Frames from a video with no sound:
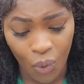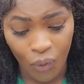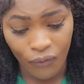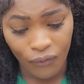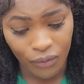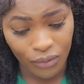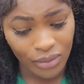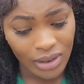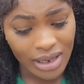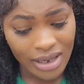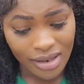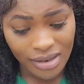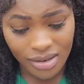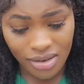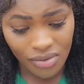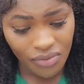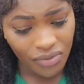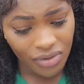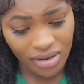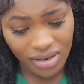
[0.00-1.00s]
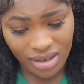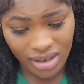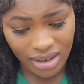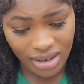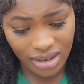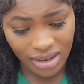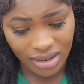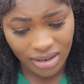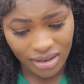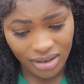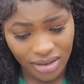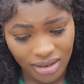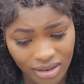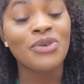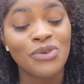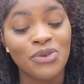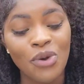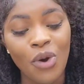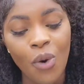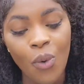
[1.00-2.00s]
coven. Seriously.
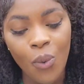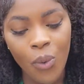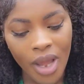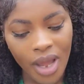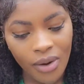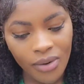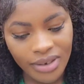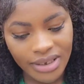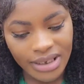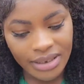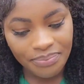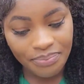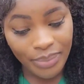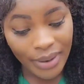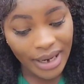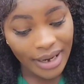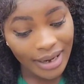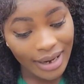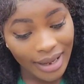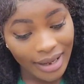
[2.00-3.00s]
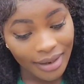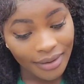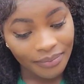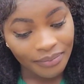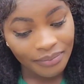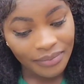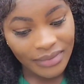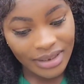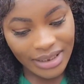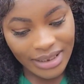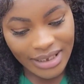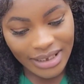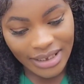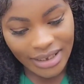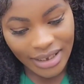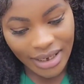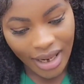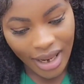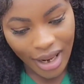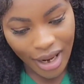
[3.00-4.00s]
So Weldy Bella,
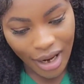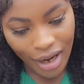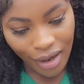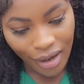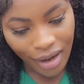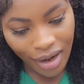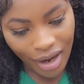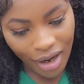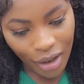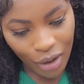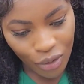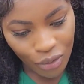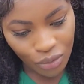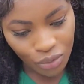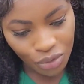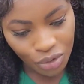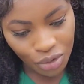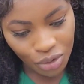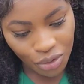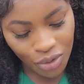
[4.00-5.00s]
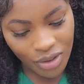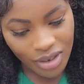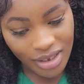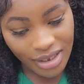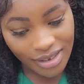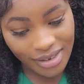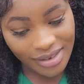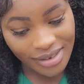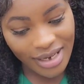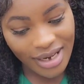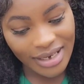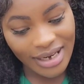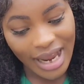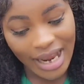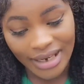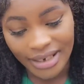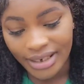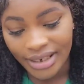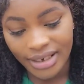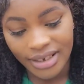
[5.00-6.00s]
the elocutionist, said,
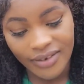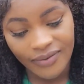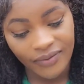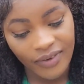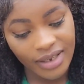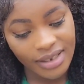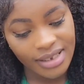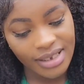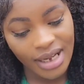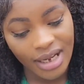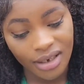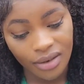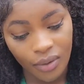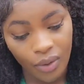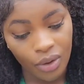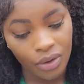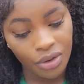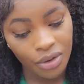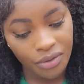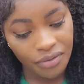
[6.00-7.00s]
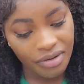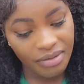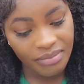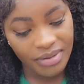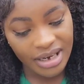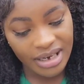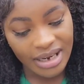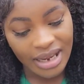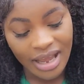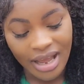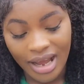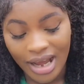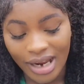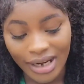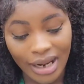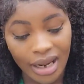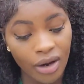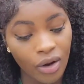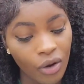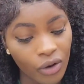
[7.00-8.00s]
I did this Fanta and onion remedy
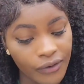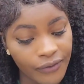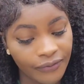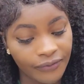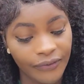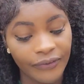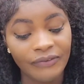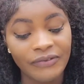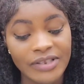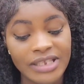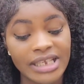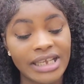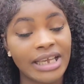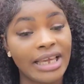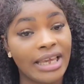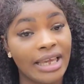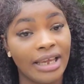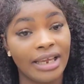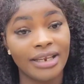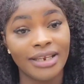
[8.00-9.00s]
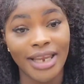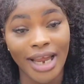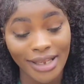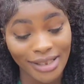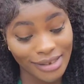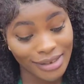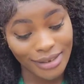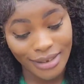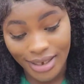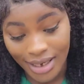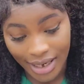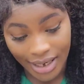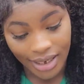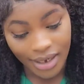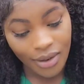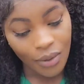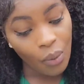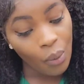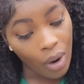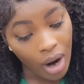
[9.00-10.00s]
and I got 50k that day.
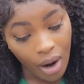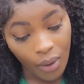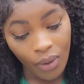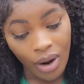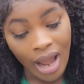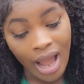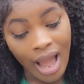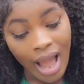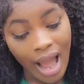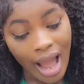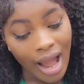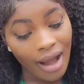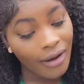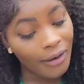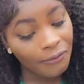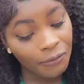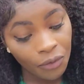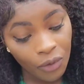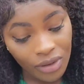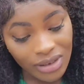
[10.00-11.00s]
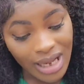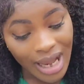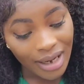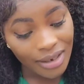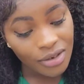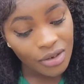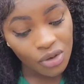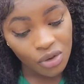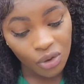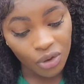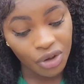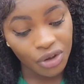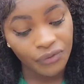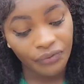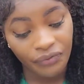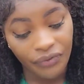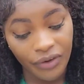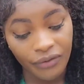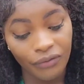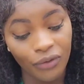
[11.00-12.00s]
Wow. I have not had such
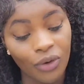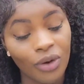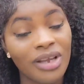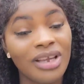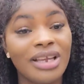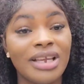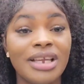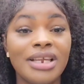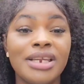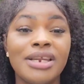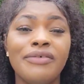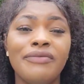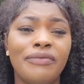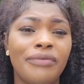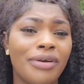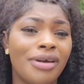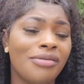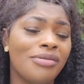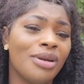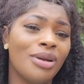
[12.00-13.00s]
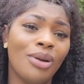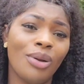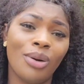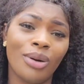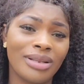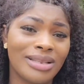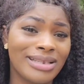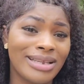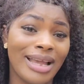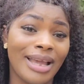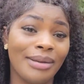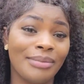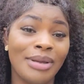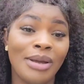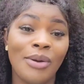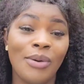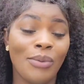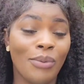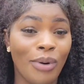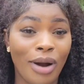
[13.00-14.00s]
favor in a very long time.
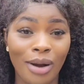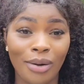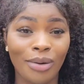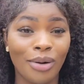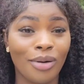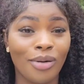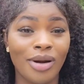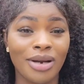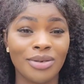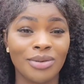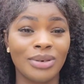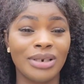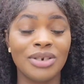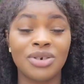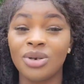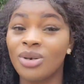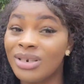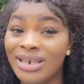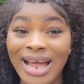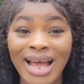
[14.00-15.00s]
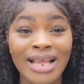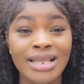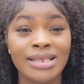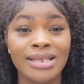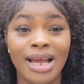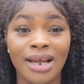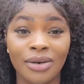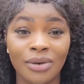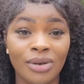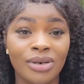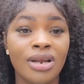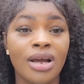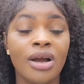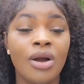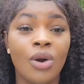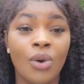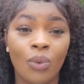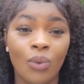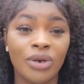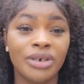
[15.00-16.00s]
Wow, congratulations. That's another
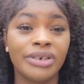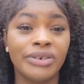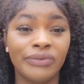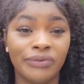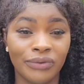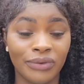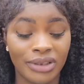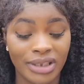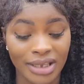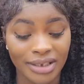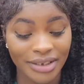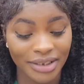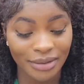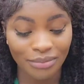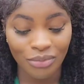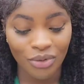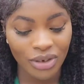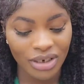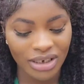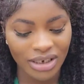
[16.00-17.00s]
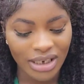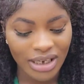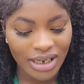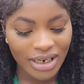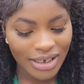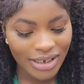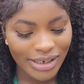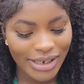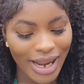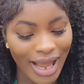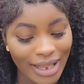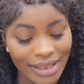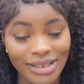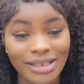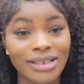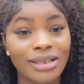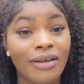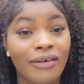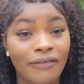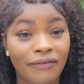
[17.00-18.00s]
wonderful testimony.
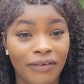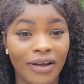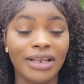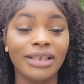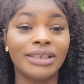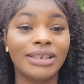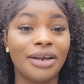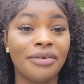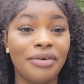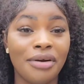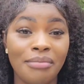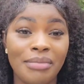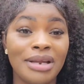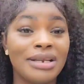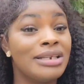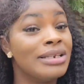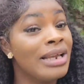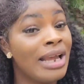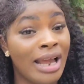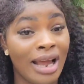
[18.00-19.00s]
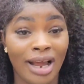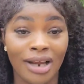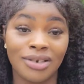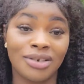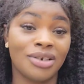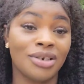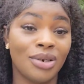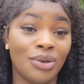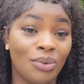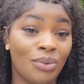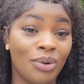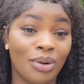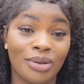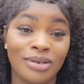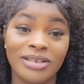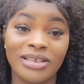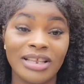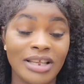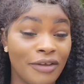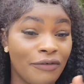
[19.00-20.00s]
That Fanta remedy actually
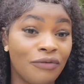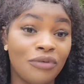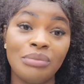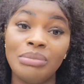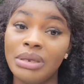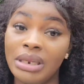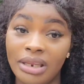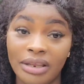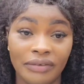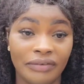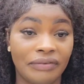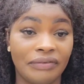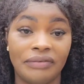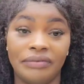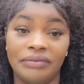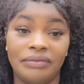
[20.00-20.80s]
works if you believe.